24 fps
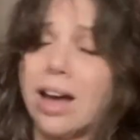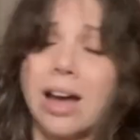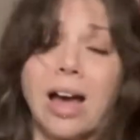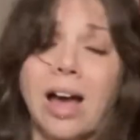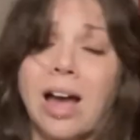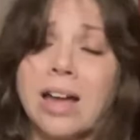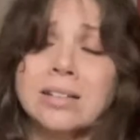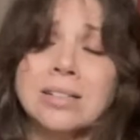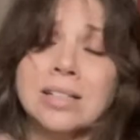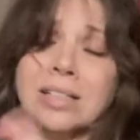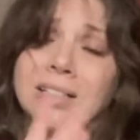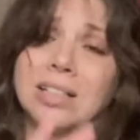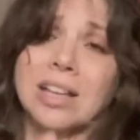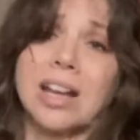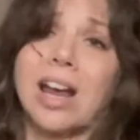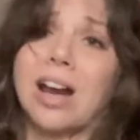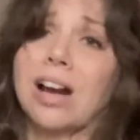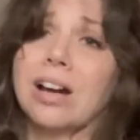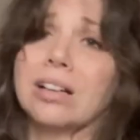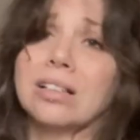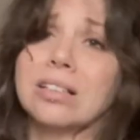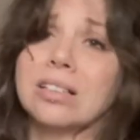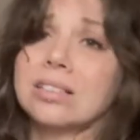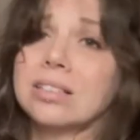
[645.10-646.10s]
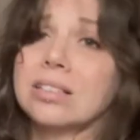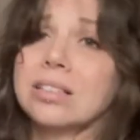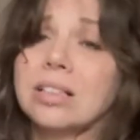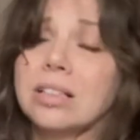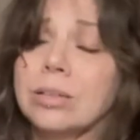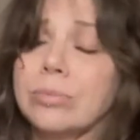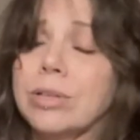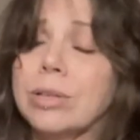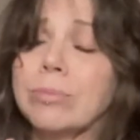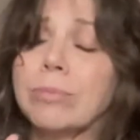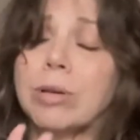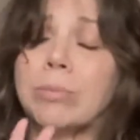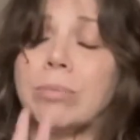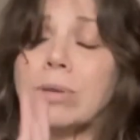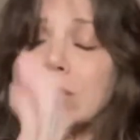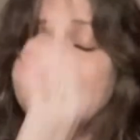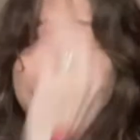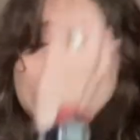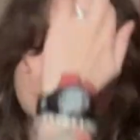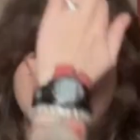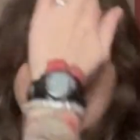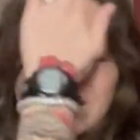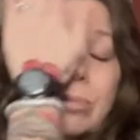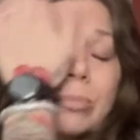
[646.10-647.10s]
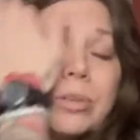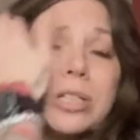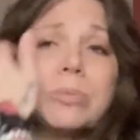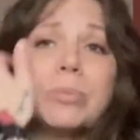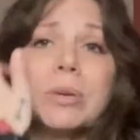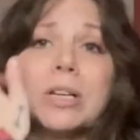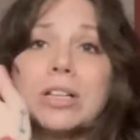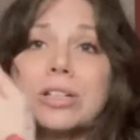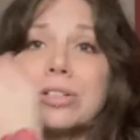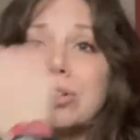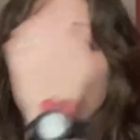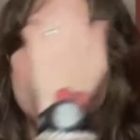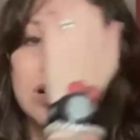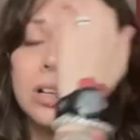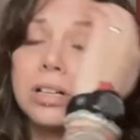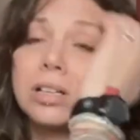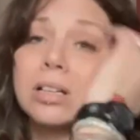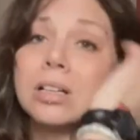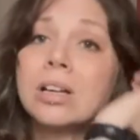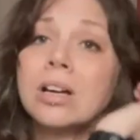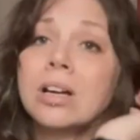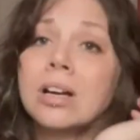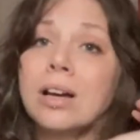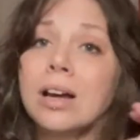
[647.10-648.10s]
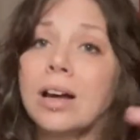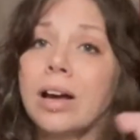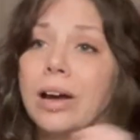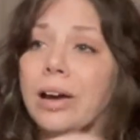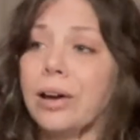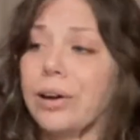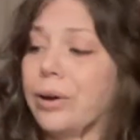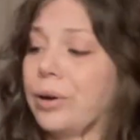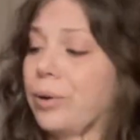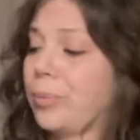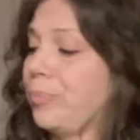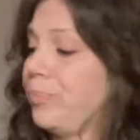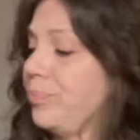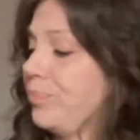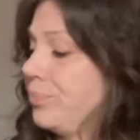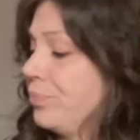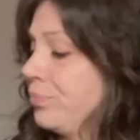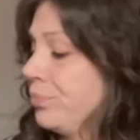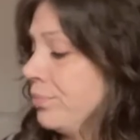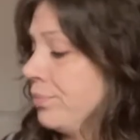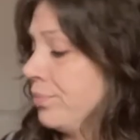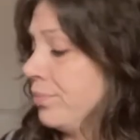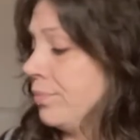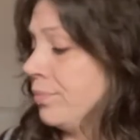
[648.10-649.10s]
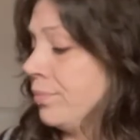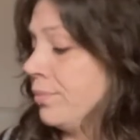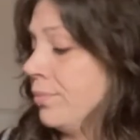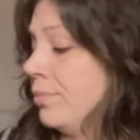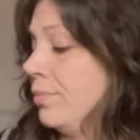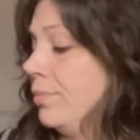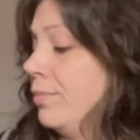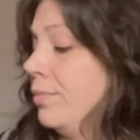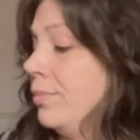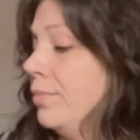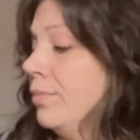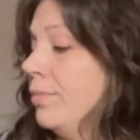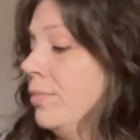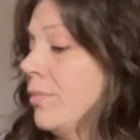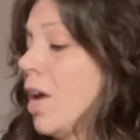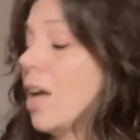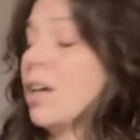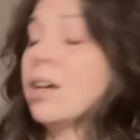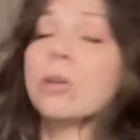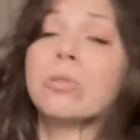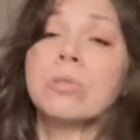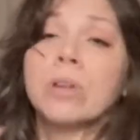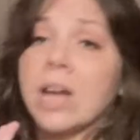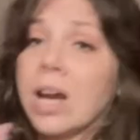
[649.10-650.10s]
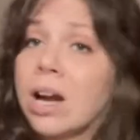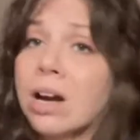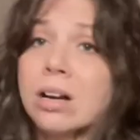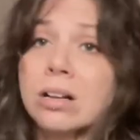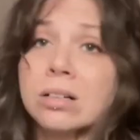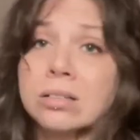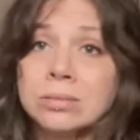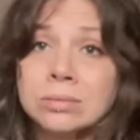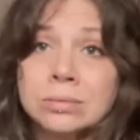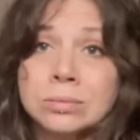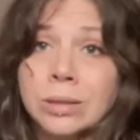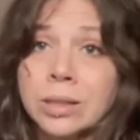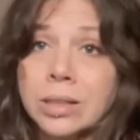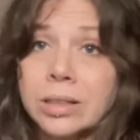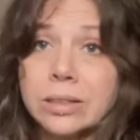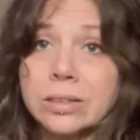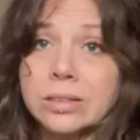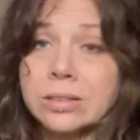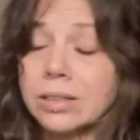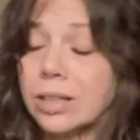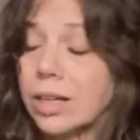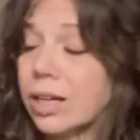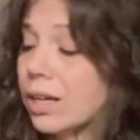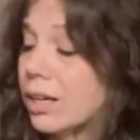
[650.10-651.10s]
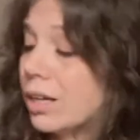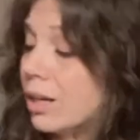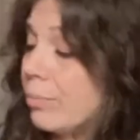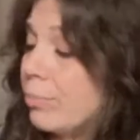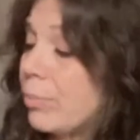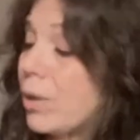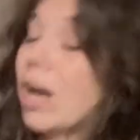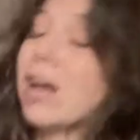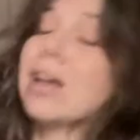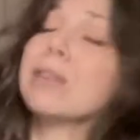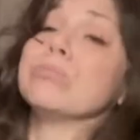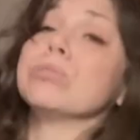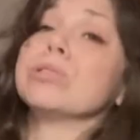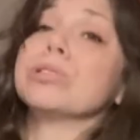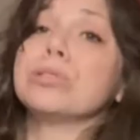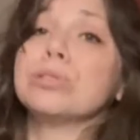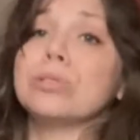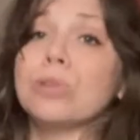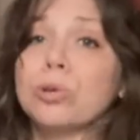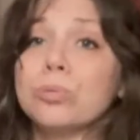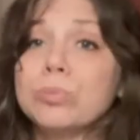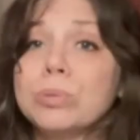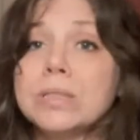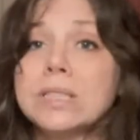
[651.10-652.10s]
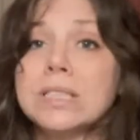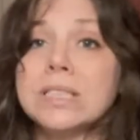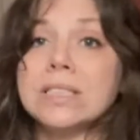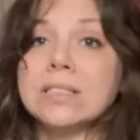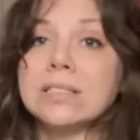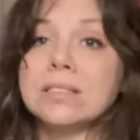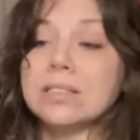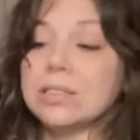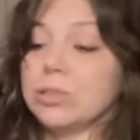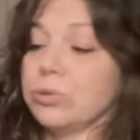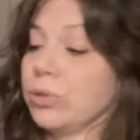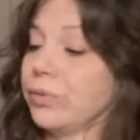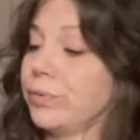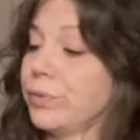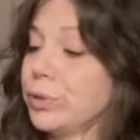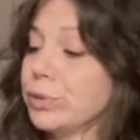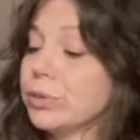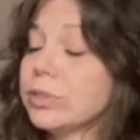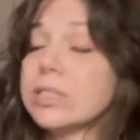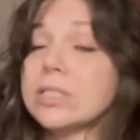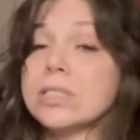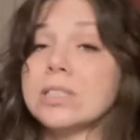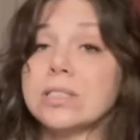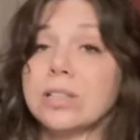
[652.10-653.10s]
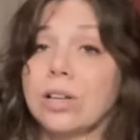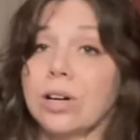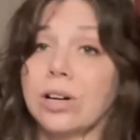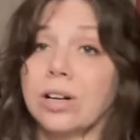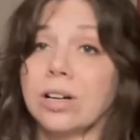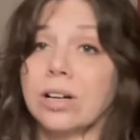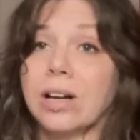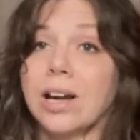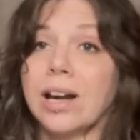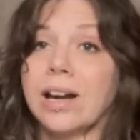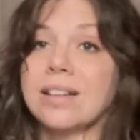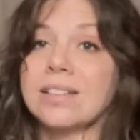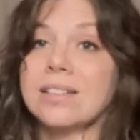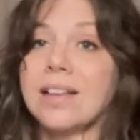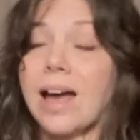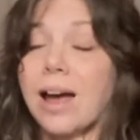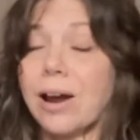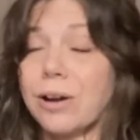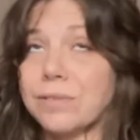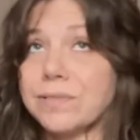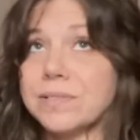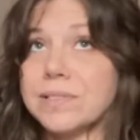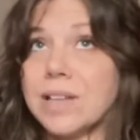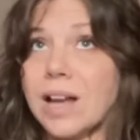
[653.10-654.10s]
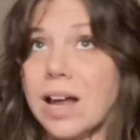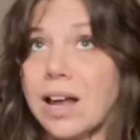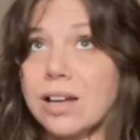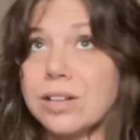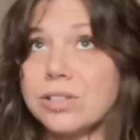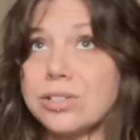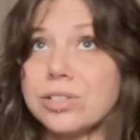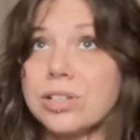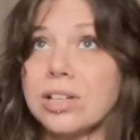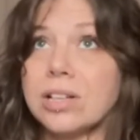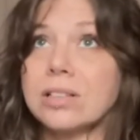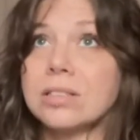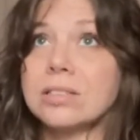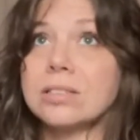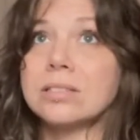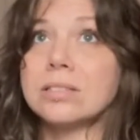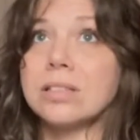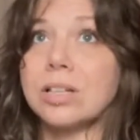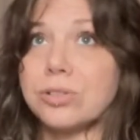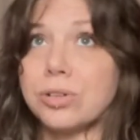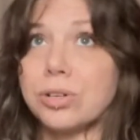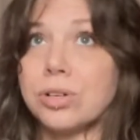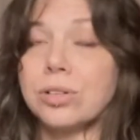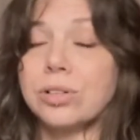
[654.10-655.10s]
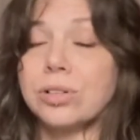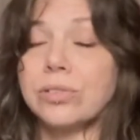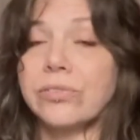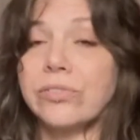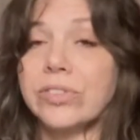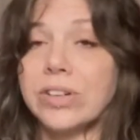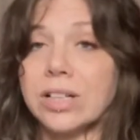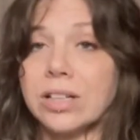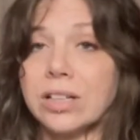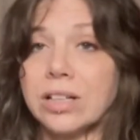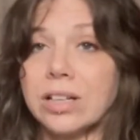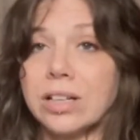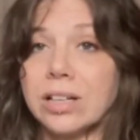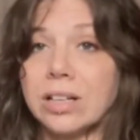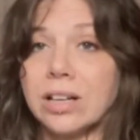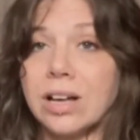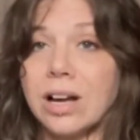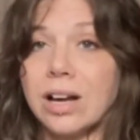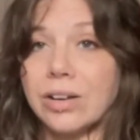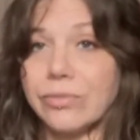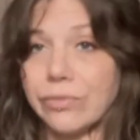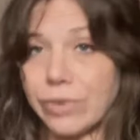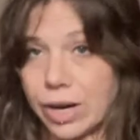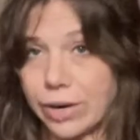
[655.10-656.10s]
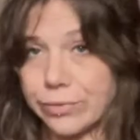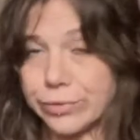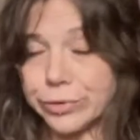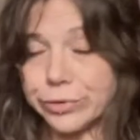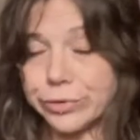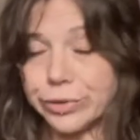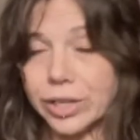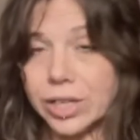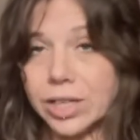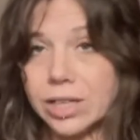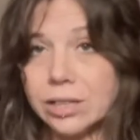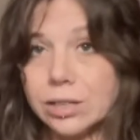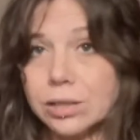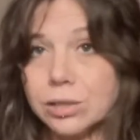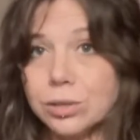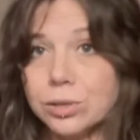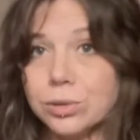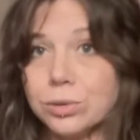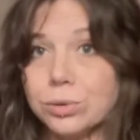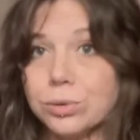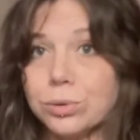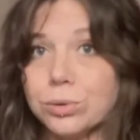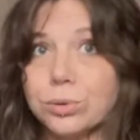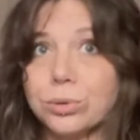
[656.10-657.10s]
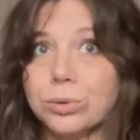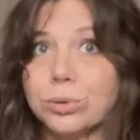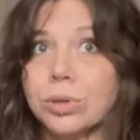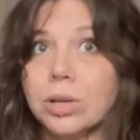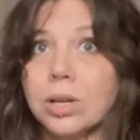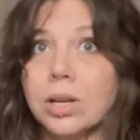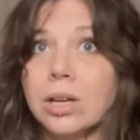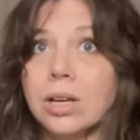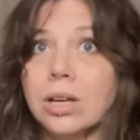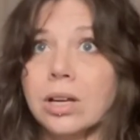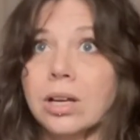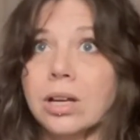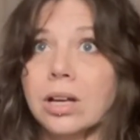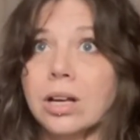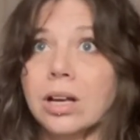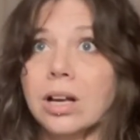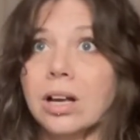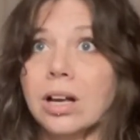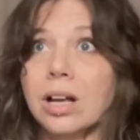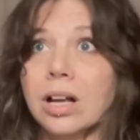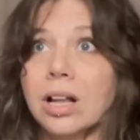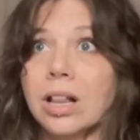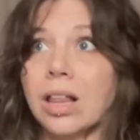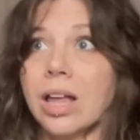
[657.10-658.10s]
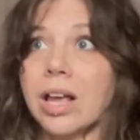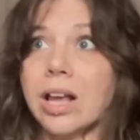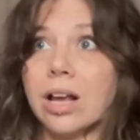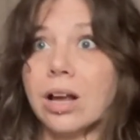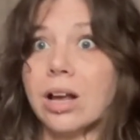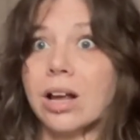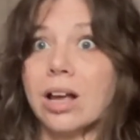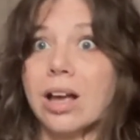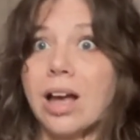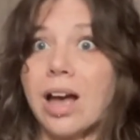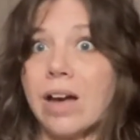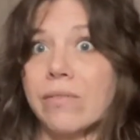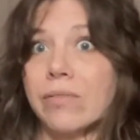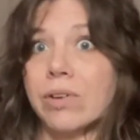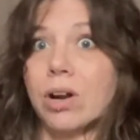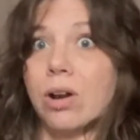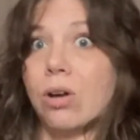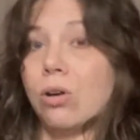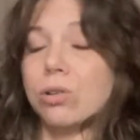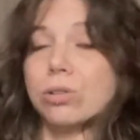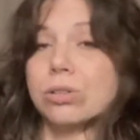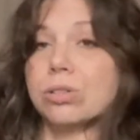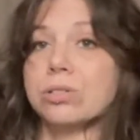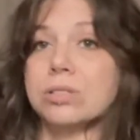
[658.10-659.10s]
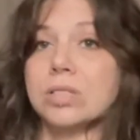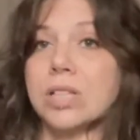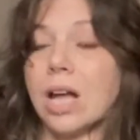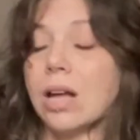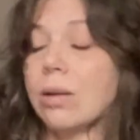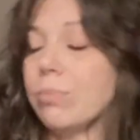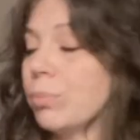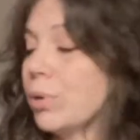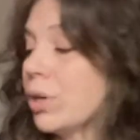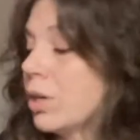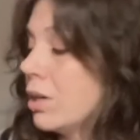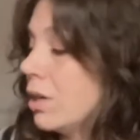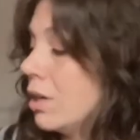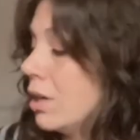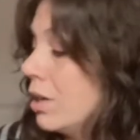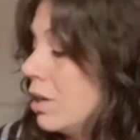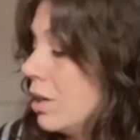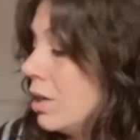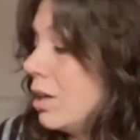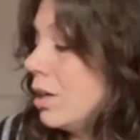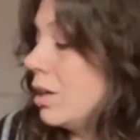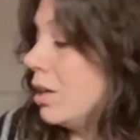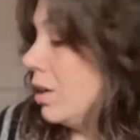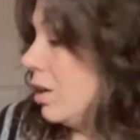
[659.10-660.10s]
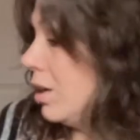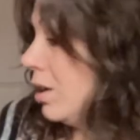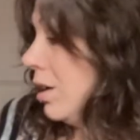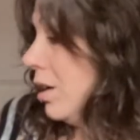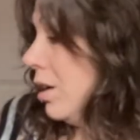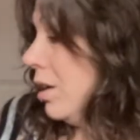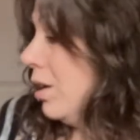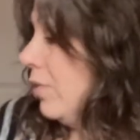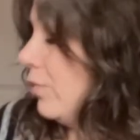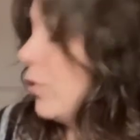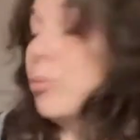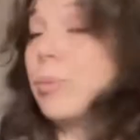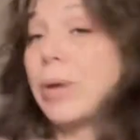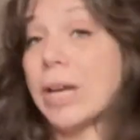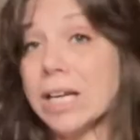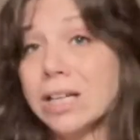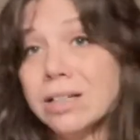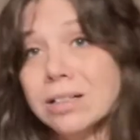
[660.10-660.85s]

I didn't care. This is going to be in my basement on my spinning chair. I don't care what it looks like, but I am so pleased to have used this yarn. It is out of stash. It is such a good feeling on Ravelry to, like, have it all used up for me.